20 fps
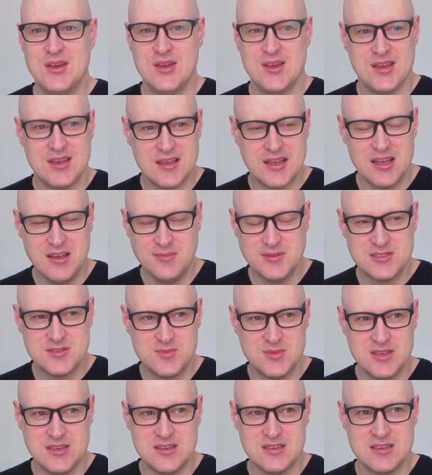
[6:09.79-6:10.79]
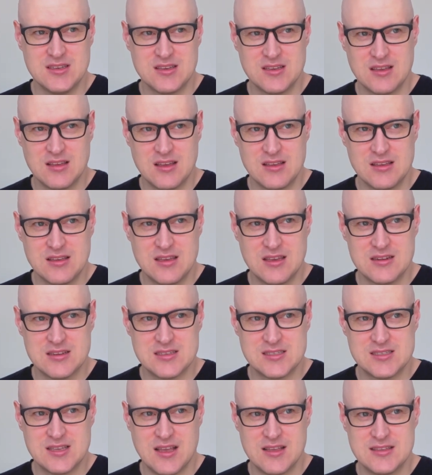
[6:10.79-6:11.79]
it helps me get a
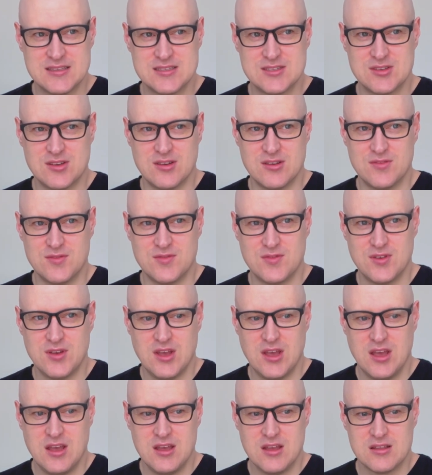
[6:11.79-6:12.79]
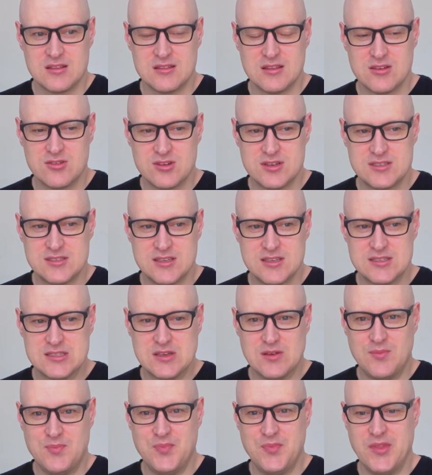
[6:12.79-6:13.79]
sense of
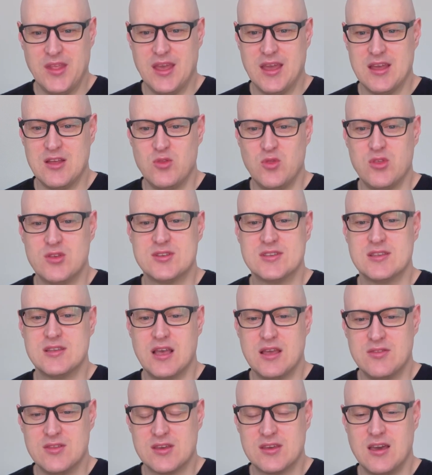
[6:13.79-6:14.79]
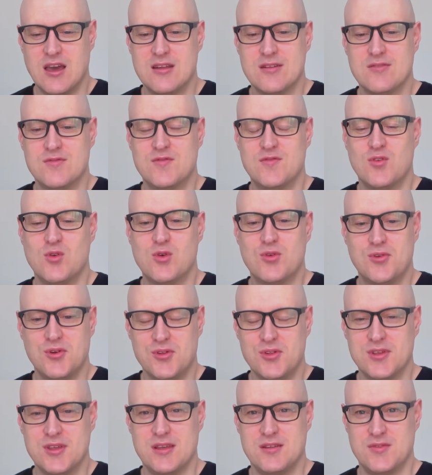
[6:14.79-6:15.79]
lyricism and the kind of
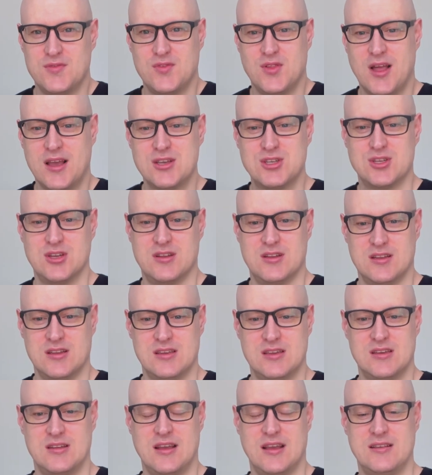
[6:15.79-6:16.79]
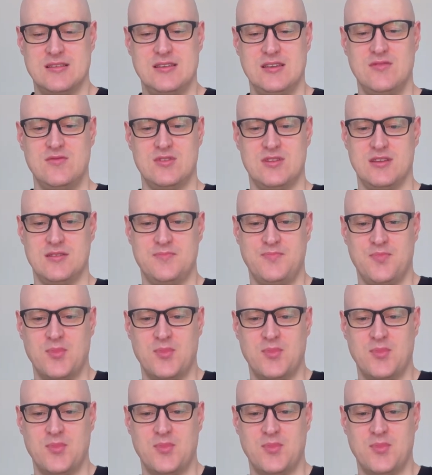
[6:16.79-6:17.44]
vocal inflection and connectivity.